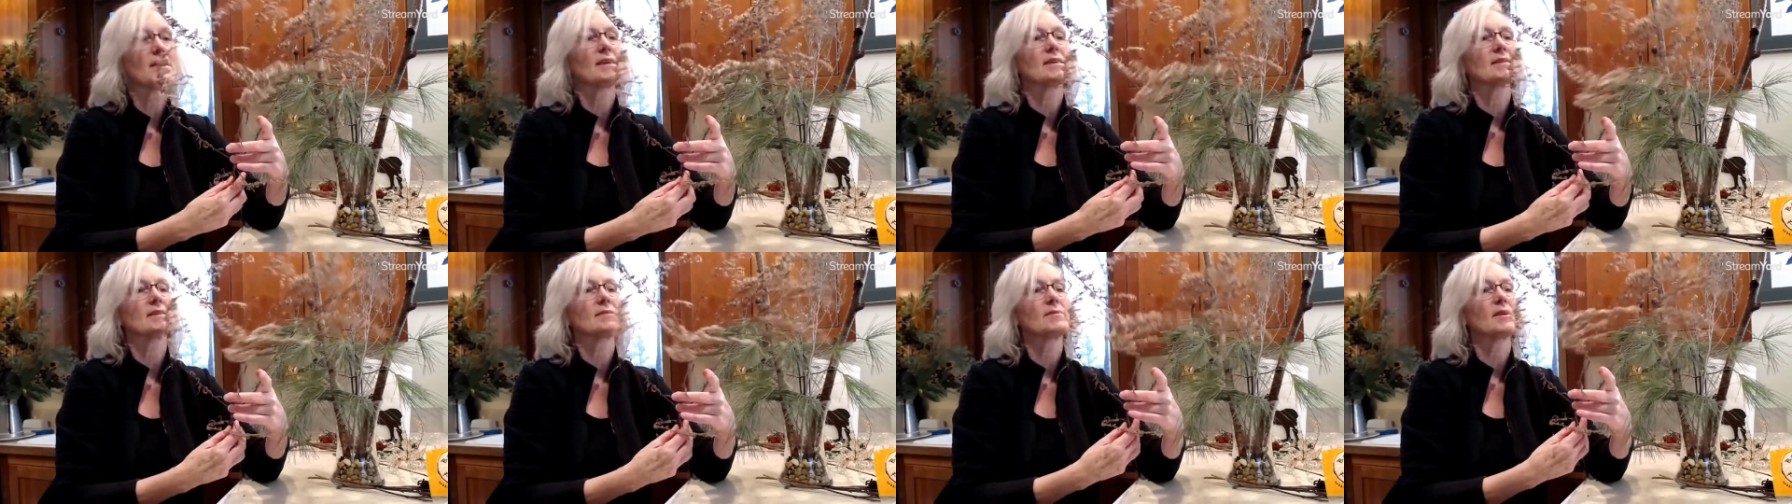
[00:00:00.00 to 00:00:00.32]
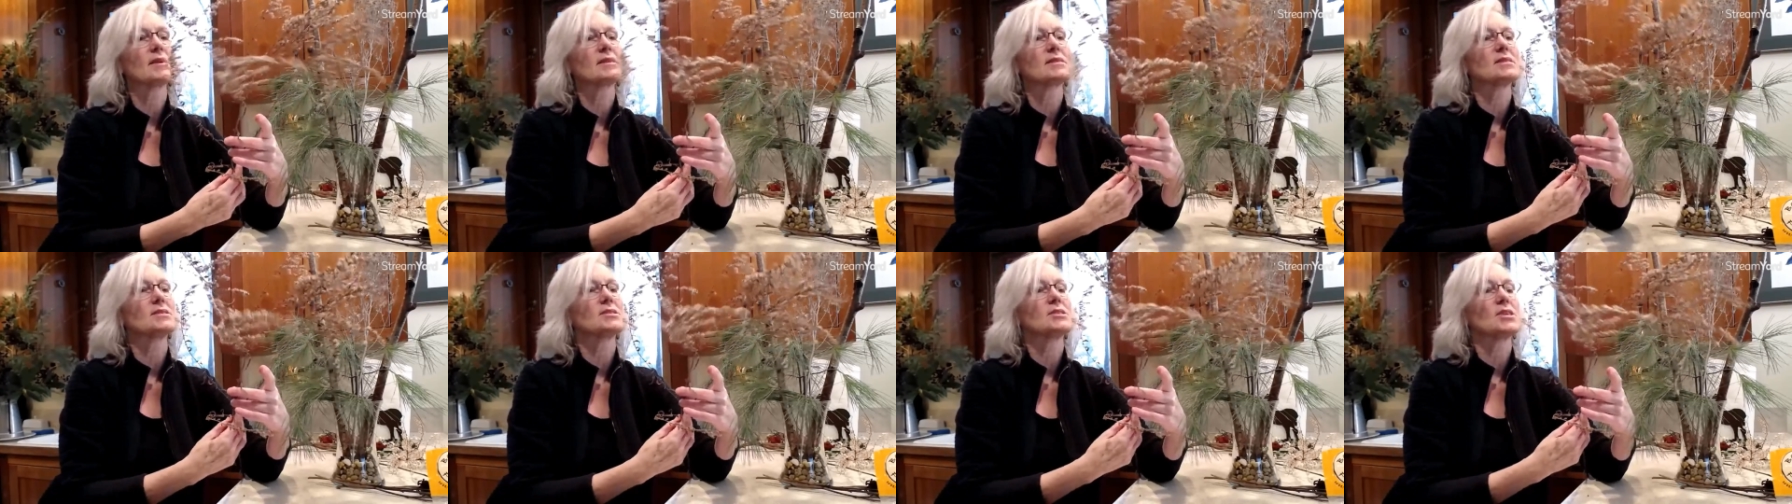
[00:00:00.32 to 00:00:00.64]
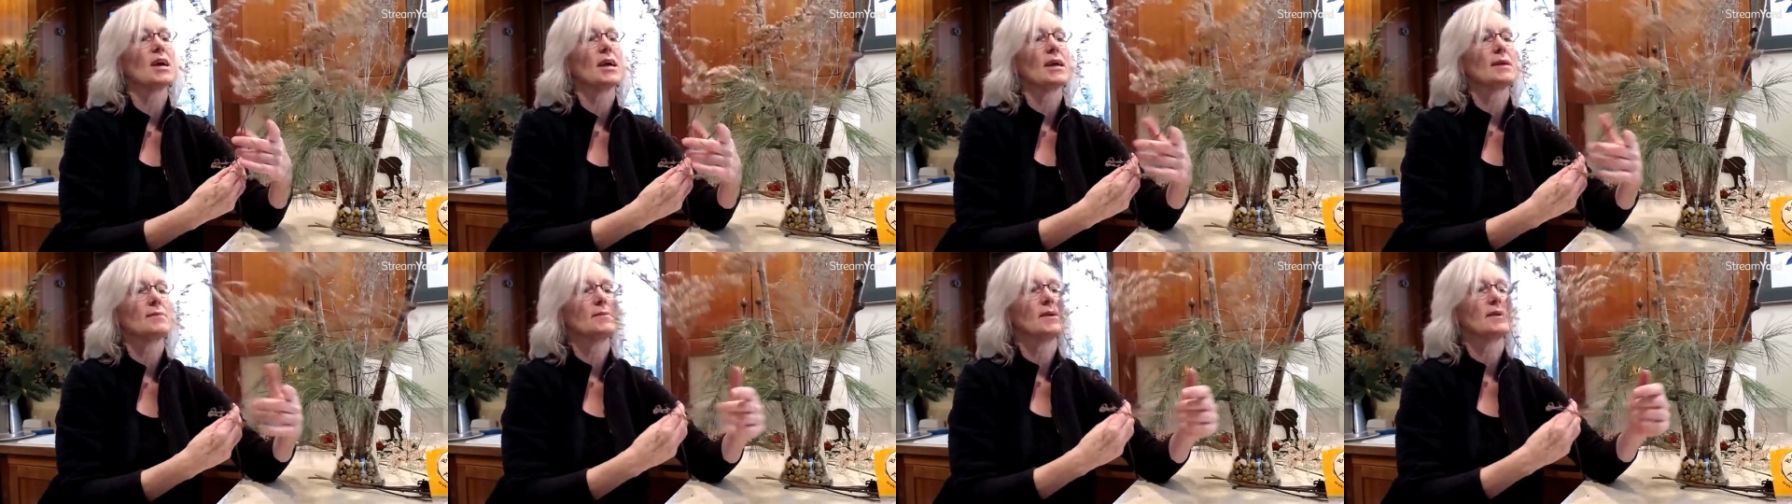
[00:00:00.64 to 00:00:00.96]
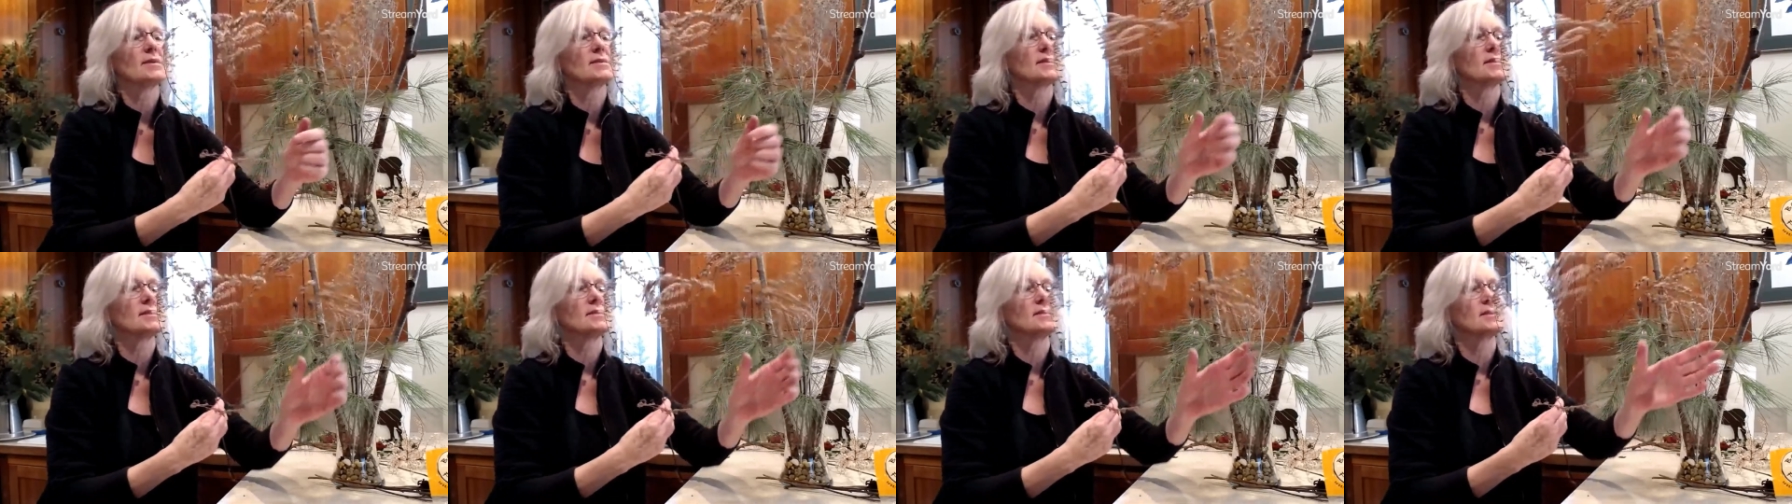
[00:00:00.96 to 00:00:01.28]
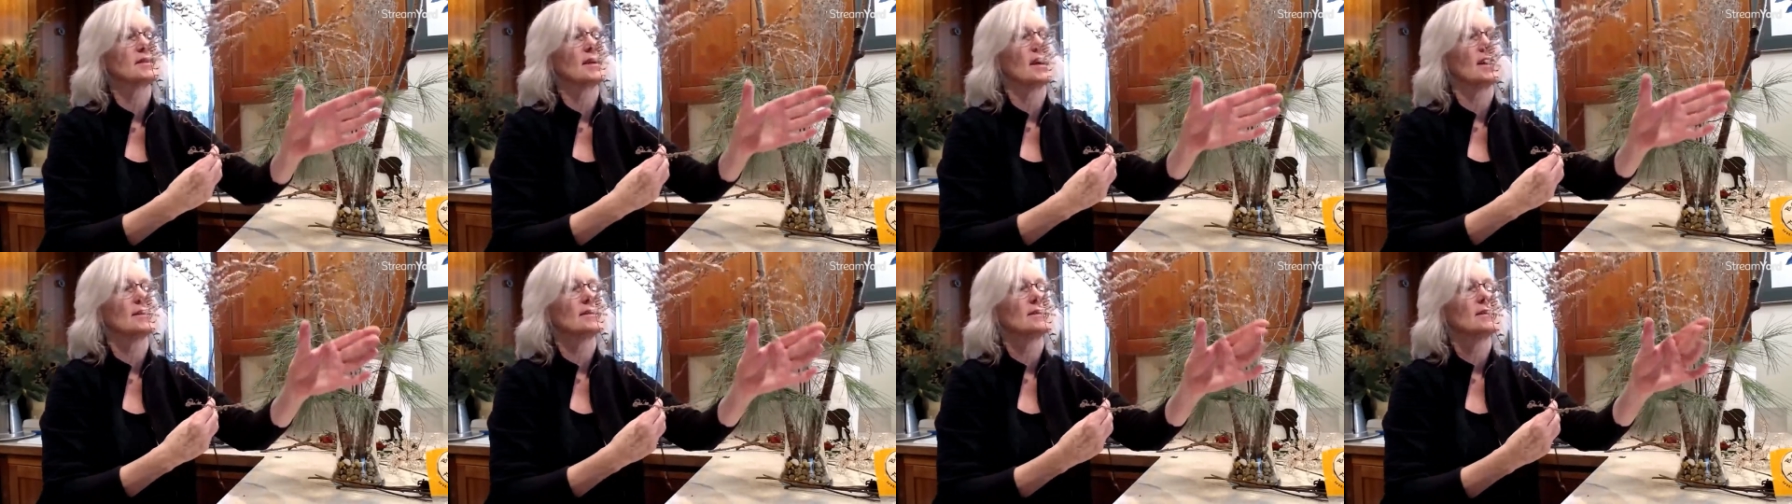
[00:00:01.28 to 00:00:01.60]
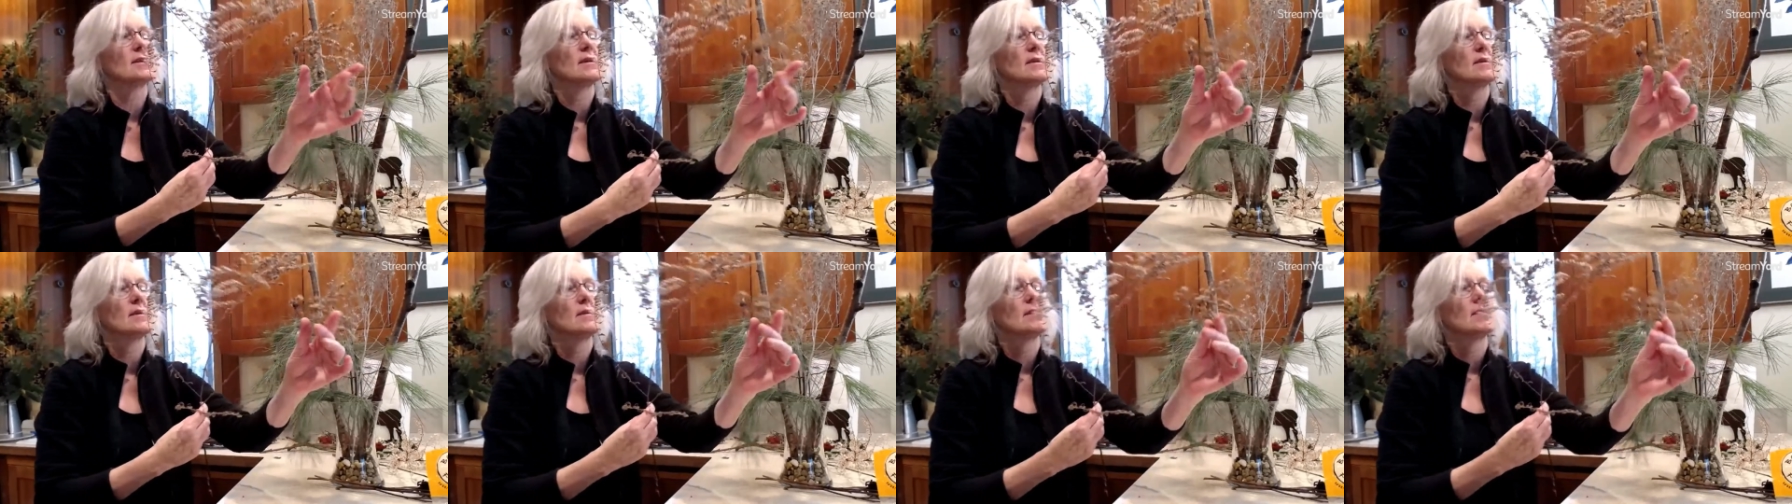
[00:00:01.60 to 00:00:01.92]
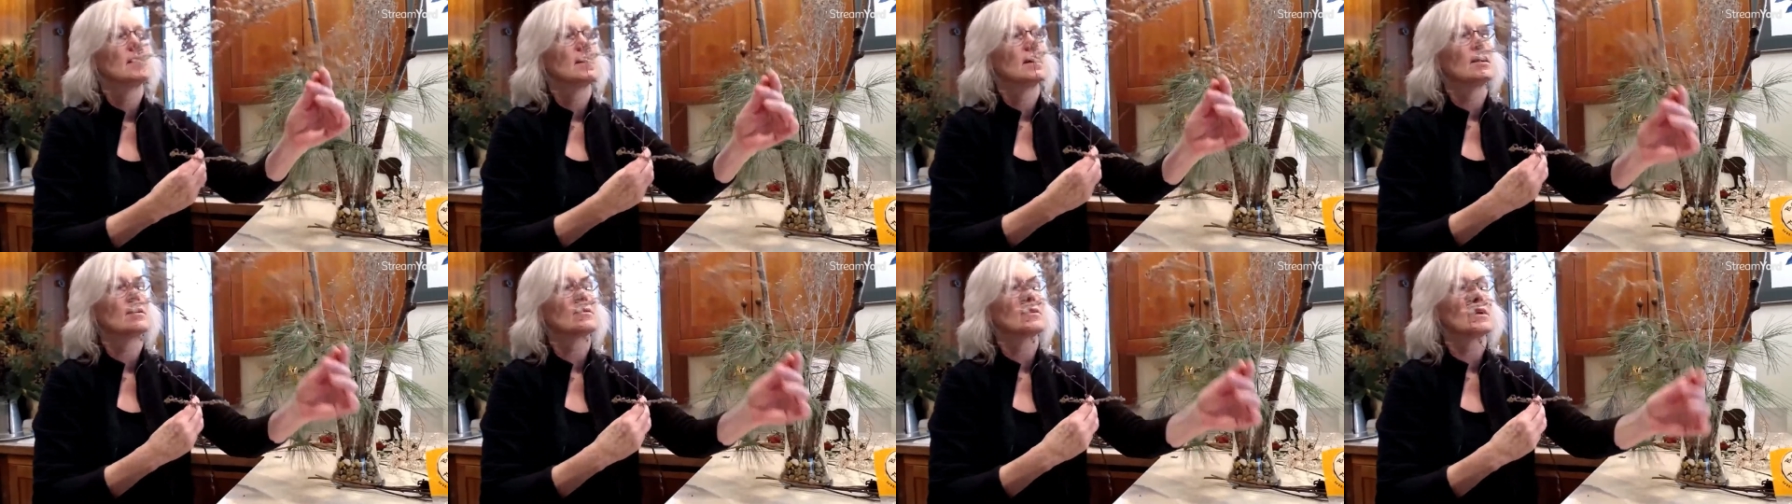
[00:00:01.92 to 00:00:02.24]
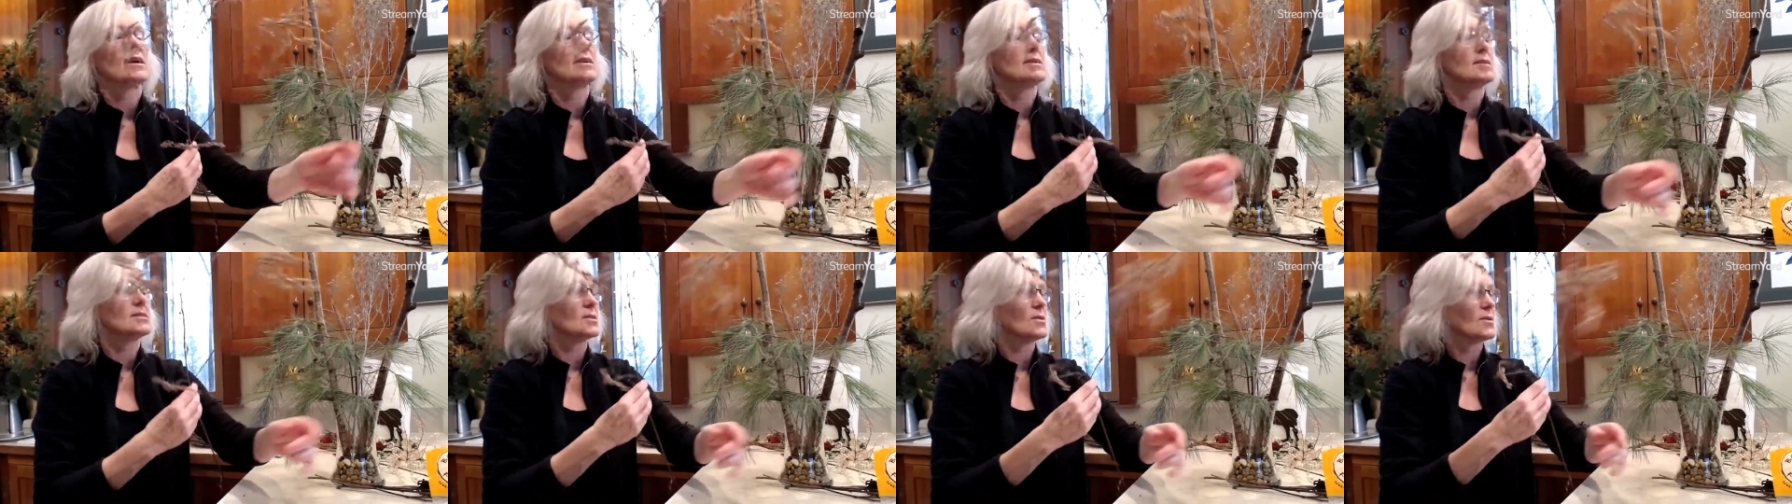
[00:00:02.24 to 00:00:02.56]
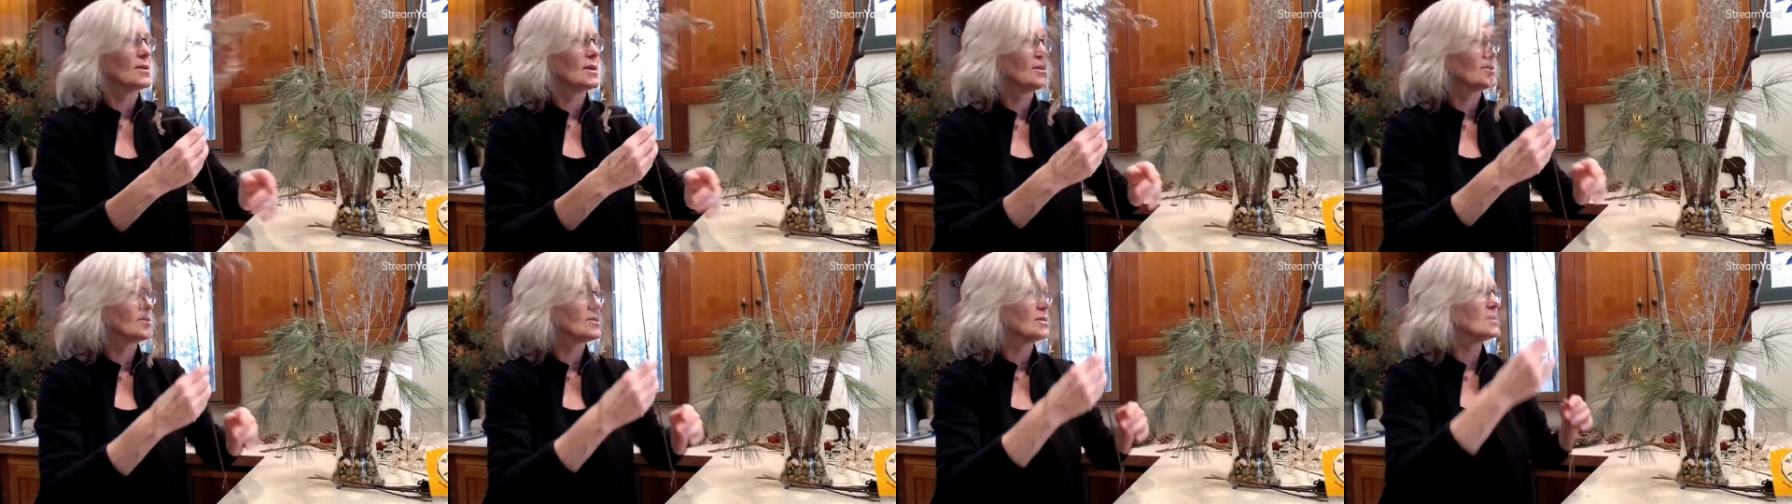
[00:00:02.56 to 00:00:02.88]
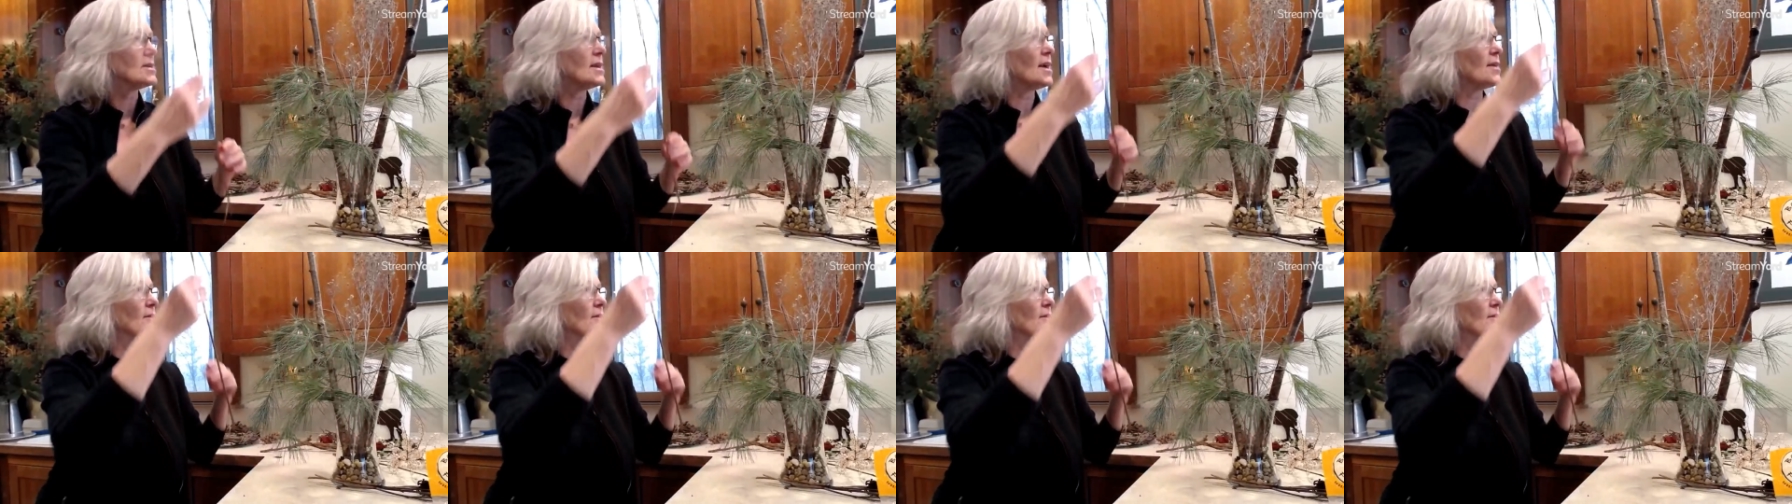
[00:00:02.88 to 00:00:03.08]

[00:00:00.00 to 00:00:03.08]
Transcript: because it makes a giant mess inside. Okay, so here's